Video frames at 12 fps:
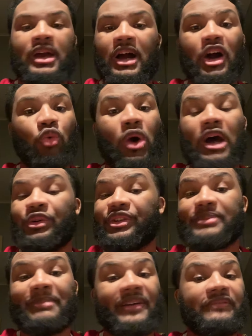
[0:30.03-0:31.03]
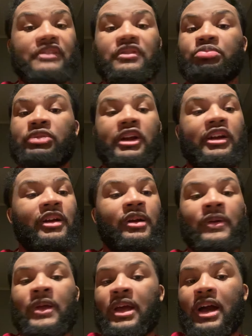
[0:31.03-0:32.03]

Waddle is my favorite player.